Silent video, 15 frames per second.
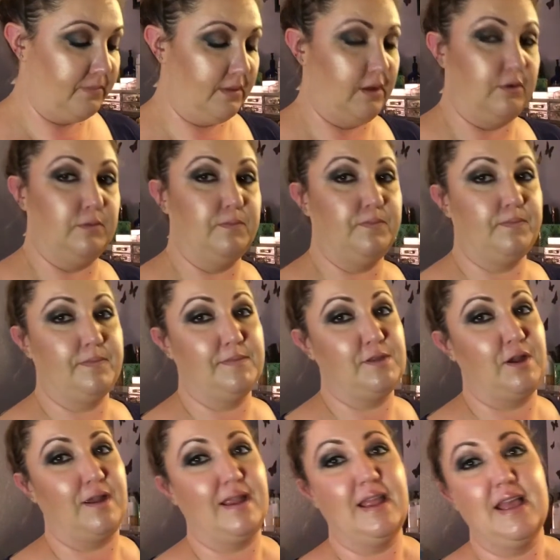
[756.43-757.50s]
Oh,
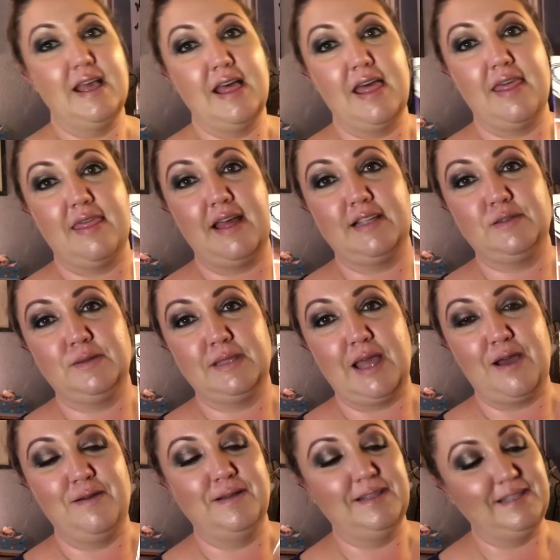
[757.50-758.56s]
sorry. That's what
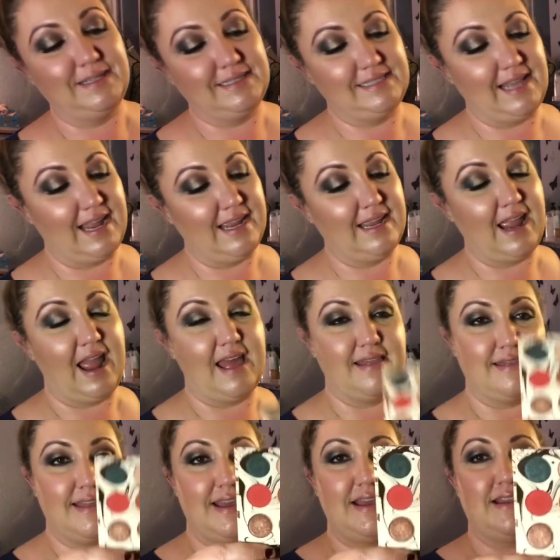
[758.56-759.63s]
that one looks like.
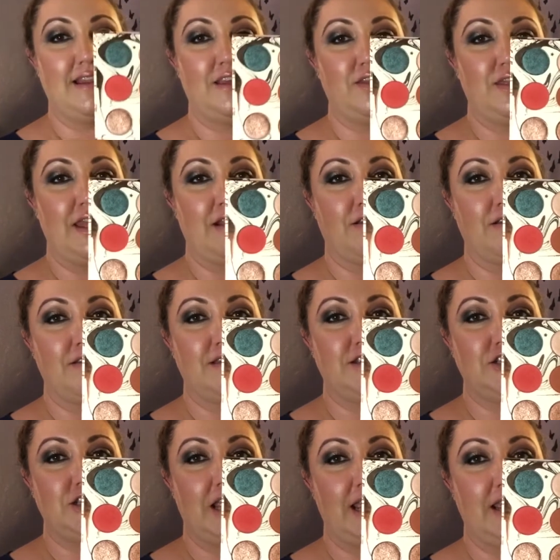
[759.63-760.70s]
And then there are the
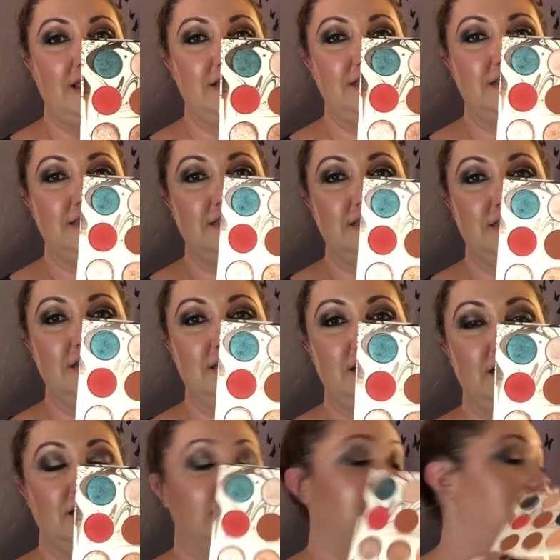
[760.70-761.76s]
shades.
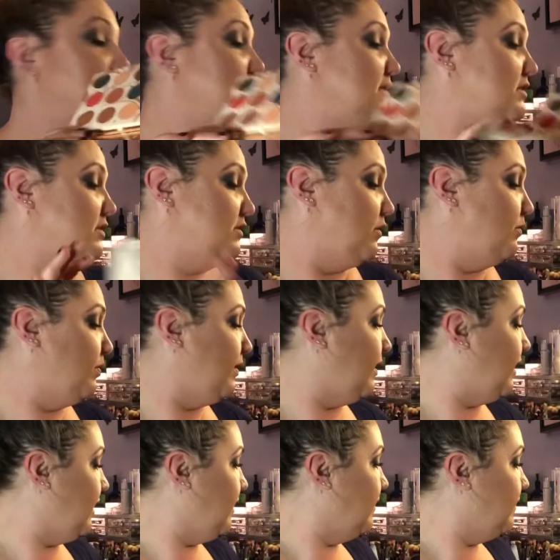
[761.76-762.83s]
This one is so
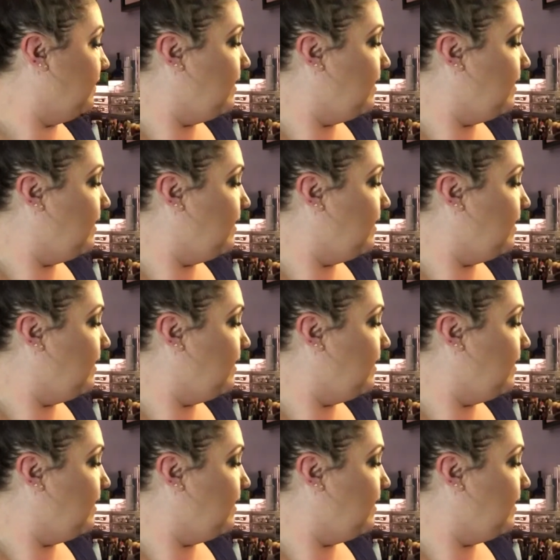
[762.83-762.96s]
pretty.